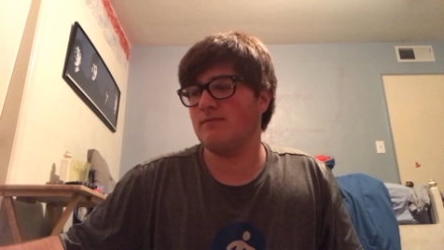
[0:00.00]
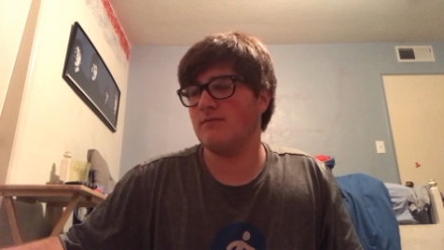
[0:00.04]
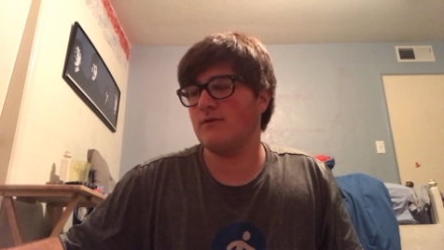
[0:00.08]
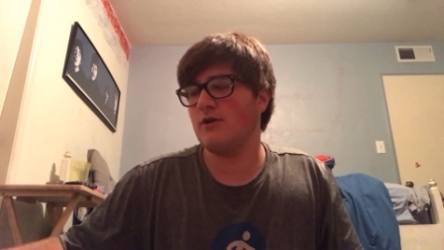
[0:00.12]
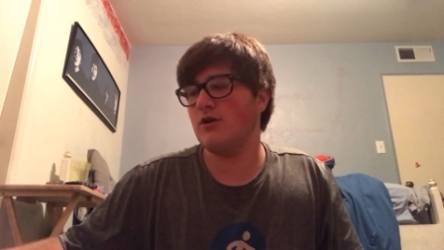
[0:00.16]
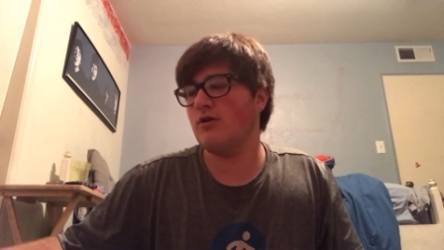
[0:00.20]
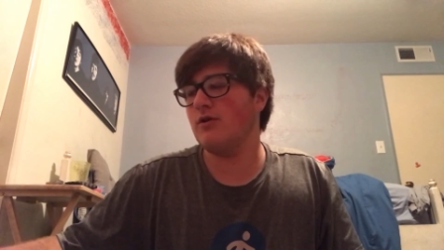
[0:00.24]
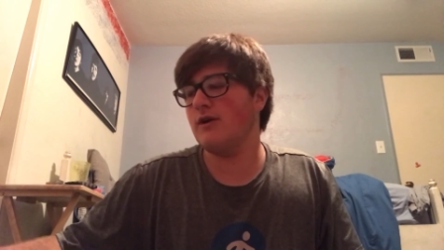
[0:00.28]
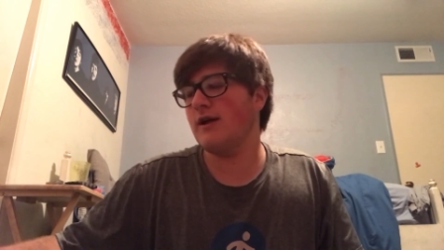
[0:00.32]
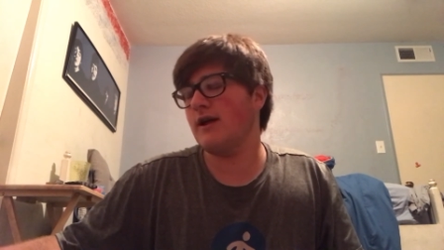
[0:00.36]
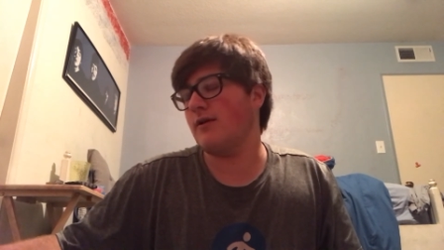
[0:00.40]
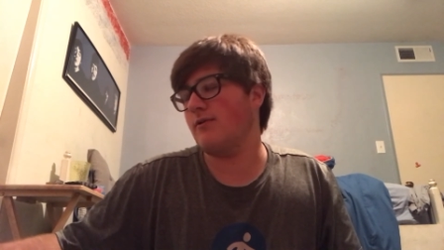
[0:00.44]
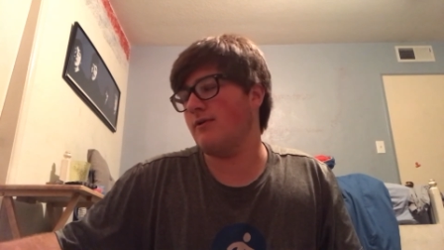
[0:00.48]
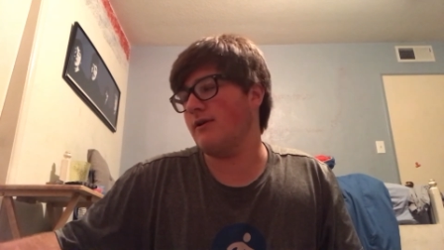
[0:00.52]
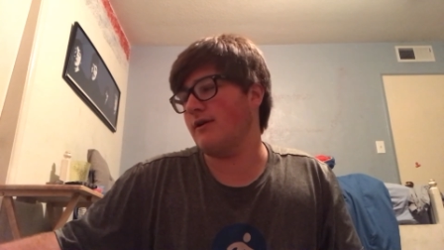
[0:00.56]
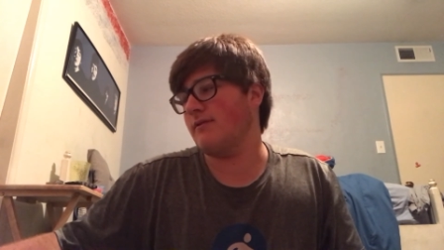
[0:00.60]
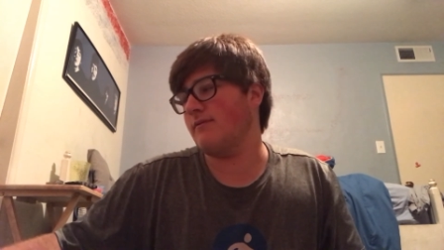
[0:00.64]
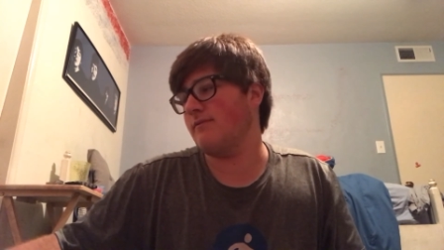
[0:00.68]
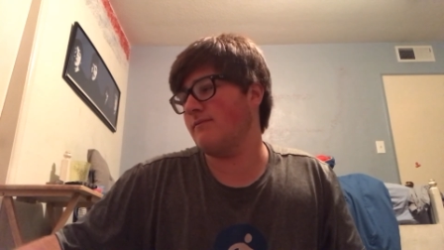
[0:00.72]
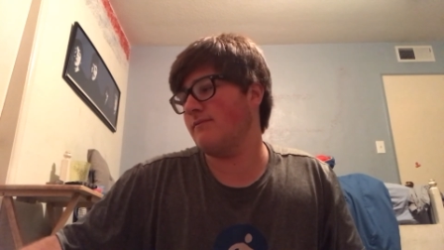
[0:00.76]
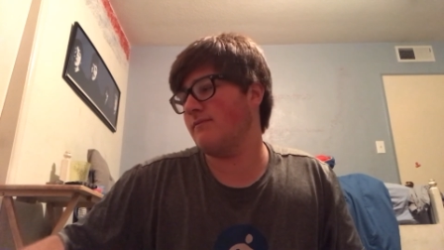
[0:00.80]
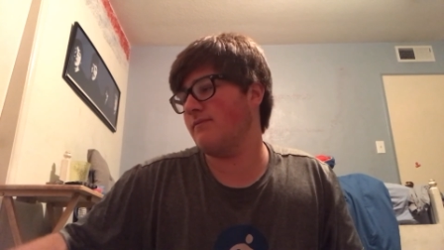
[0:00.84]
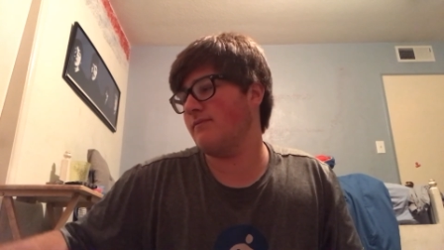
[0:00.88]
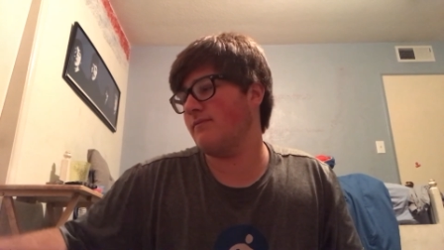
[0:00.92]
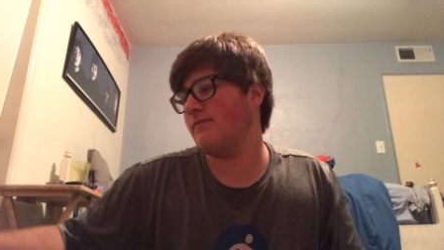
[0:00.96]
oh yeah,
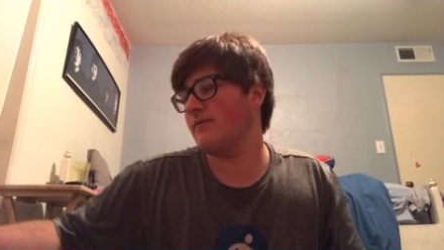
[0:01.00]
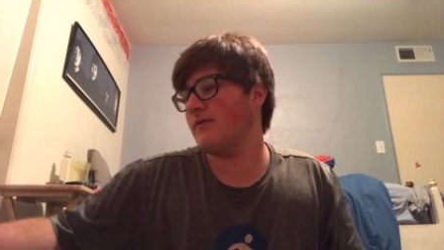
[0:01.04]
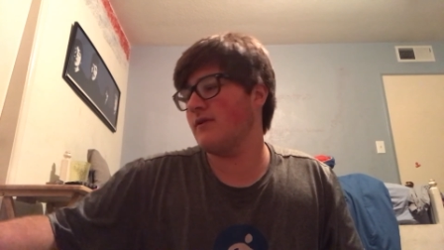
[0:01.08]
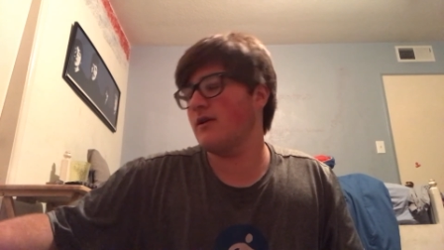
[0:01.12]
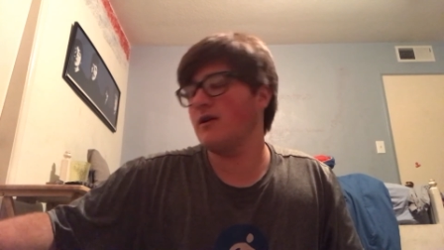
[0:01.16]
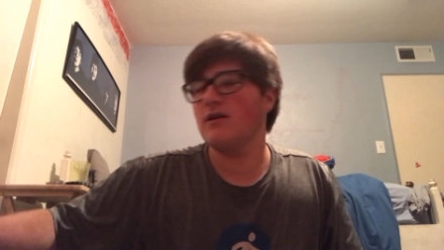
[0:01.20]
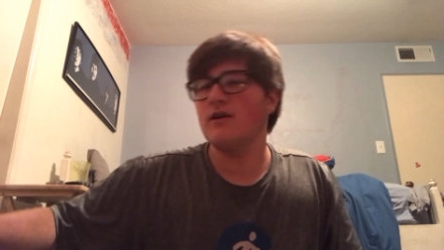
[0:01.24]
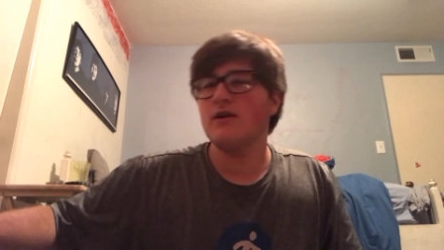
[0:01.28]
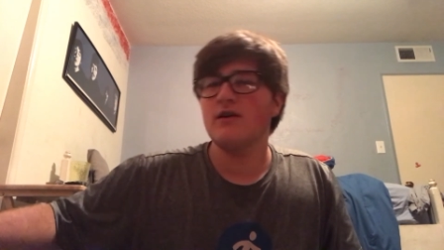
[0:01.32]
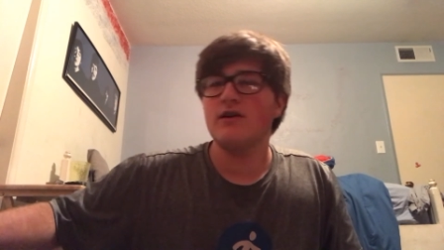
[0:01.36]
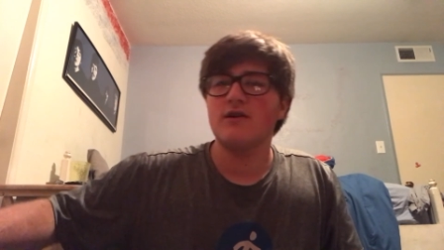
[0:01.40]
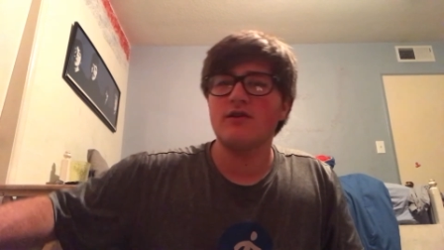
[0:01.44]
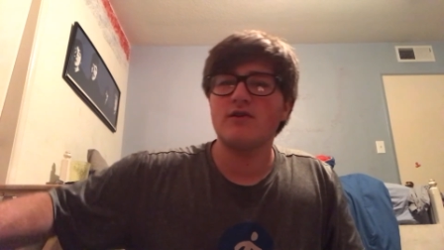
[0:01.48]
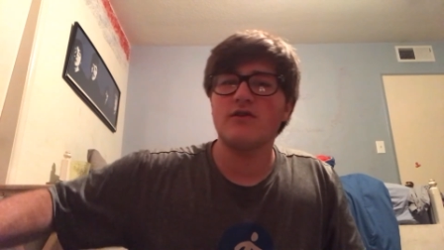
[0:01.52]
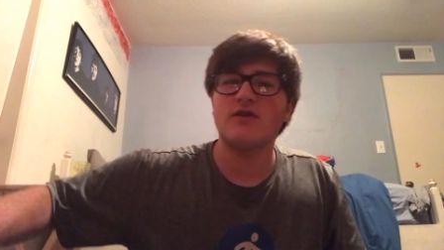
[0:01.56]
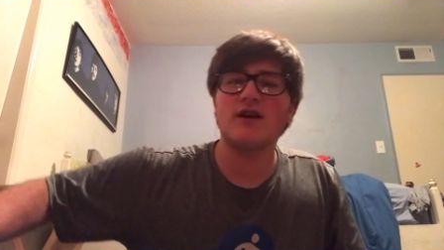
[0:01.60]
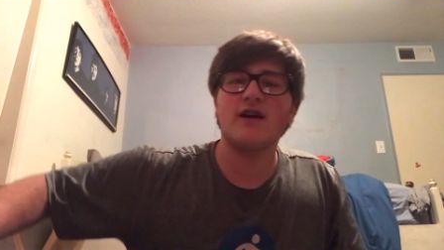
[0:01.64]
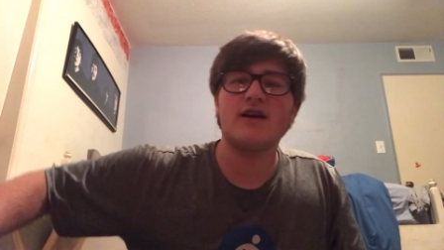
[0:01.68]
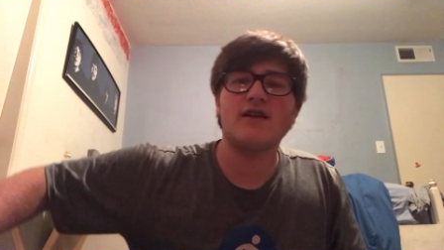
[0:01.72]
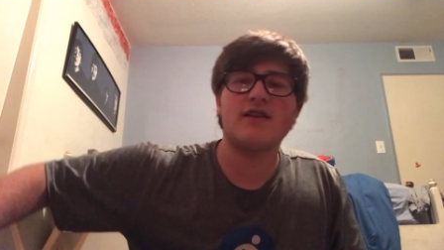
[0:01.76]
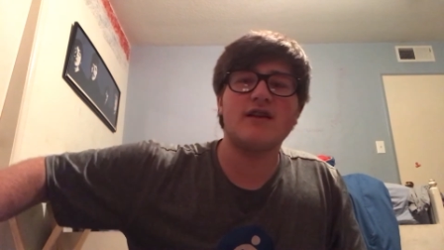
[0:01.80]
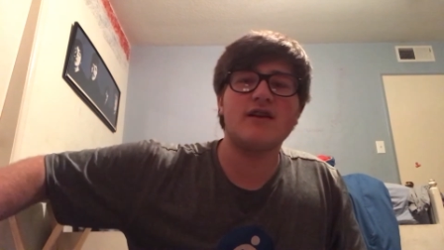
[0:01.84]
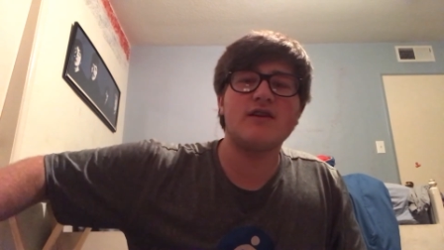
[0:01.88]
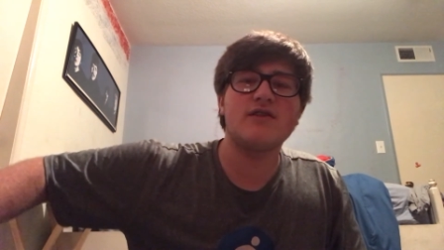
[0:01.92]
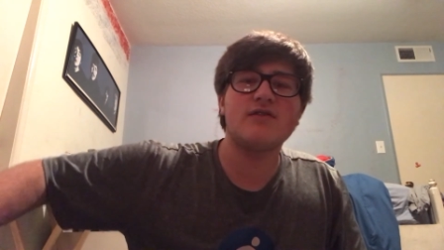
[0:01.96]
wait. So yeah,
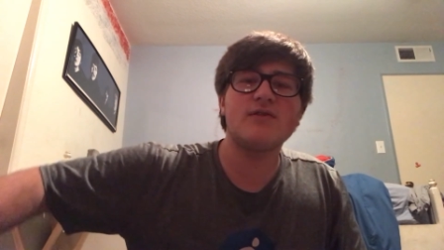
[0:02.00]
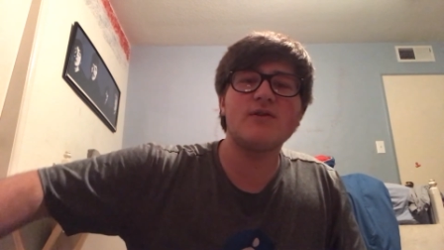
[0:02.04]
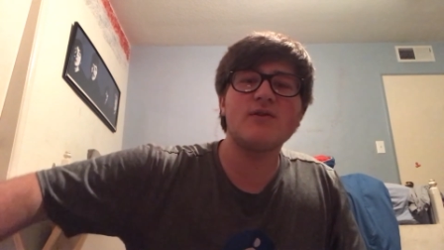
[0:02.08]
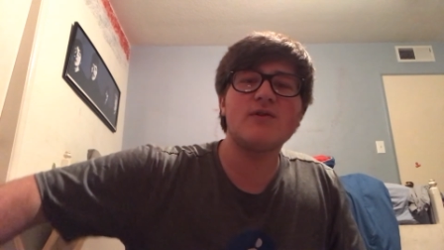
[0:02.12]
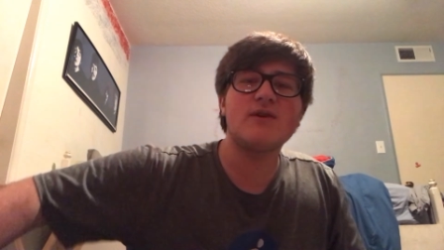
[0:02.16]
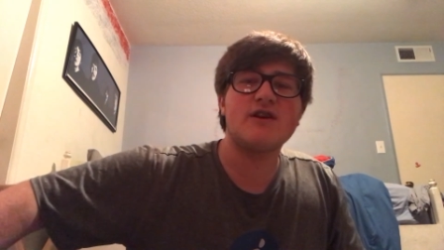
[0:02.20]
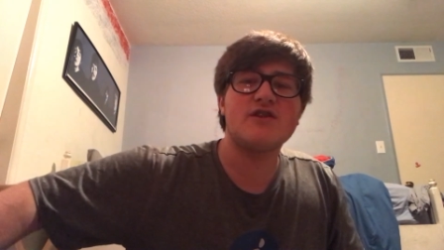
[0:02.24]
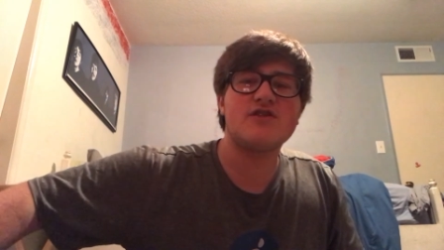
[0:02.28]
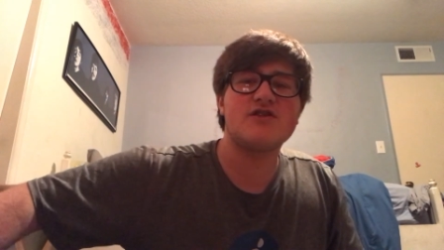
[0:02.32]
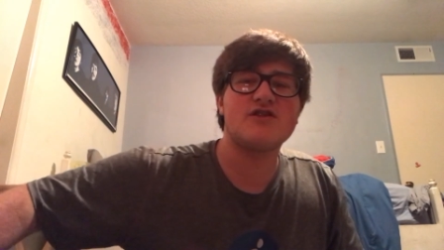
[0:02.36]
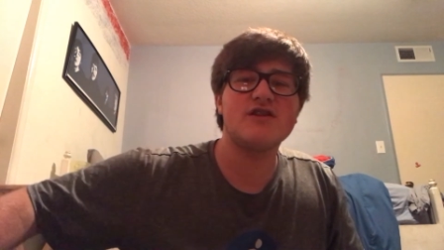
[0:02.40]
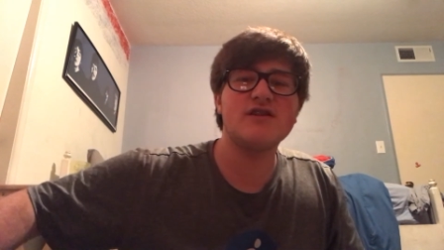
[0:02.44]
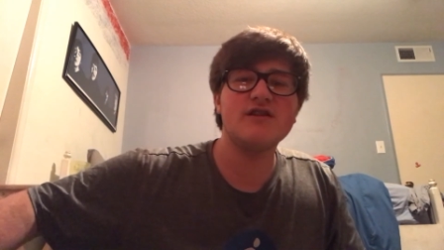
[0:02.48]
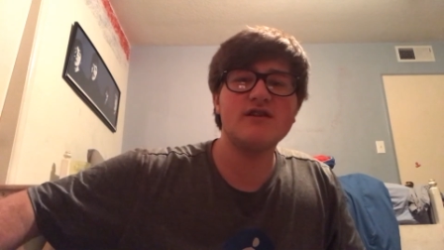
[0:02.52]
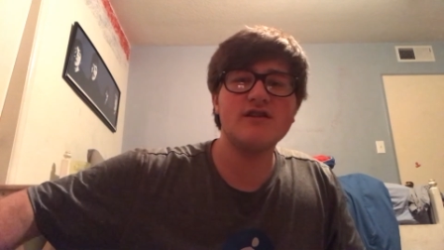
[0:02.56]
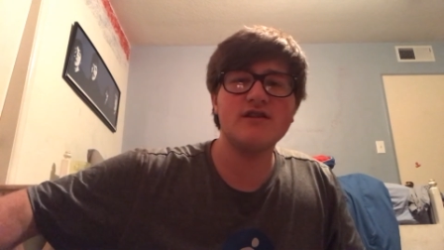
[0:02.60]
thanks for watching.